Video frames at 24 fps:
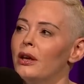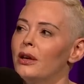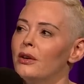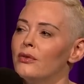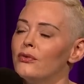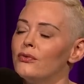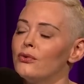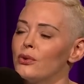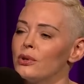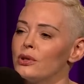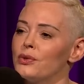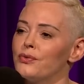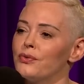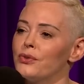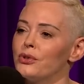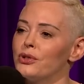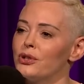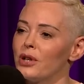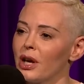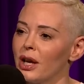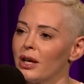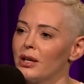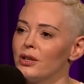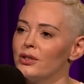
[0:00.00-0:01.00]
force for
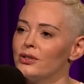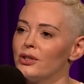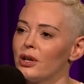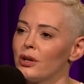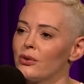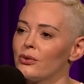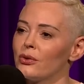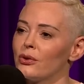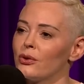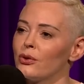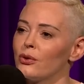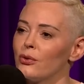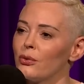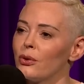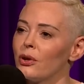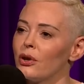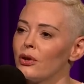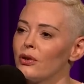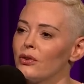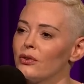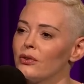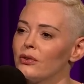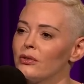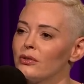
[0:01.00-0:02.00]
change out there in the
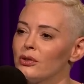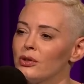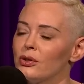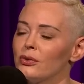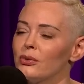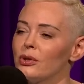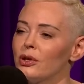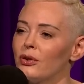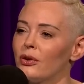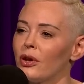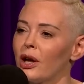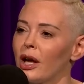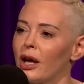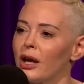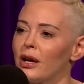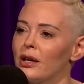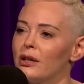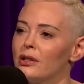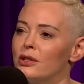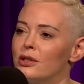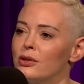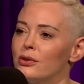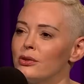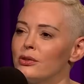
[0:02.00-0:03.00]
world. Do what you
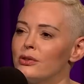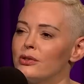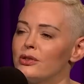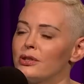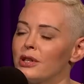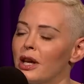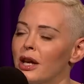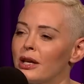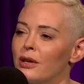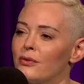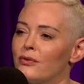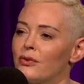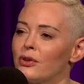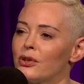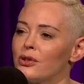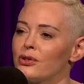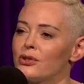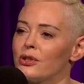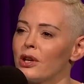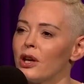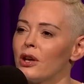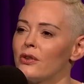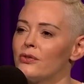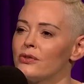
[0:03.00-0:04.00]
can, do it, stand up for
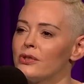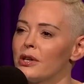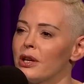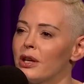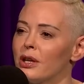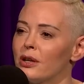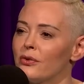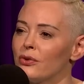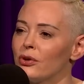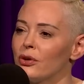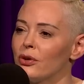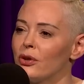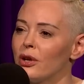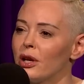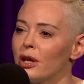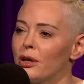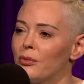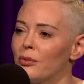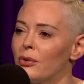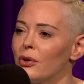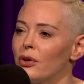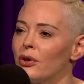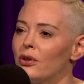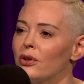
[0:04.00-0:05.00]
yourself, stand up for your
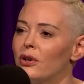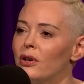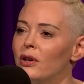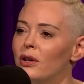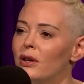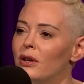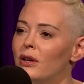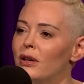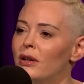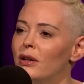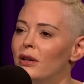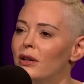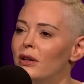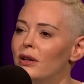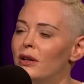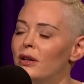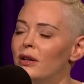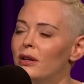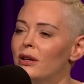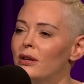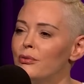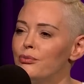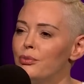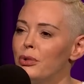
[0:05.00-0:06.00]
neighbor
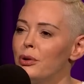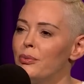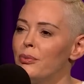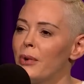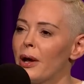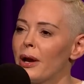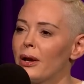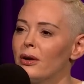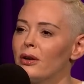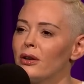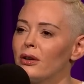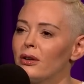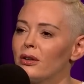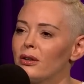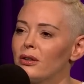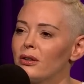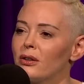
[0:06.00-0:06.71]
be better?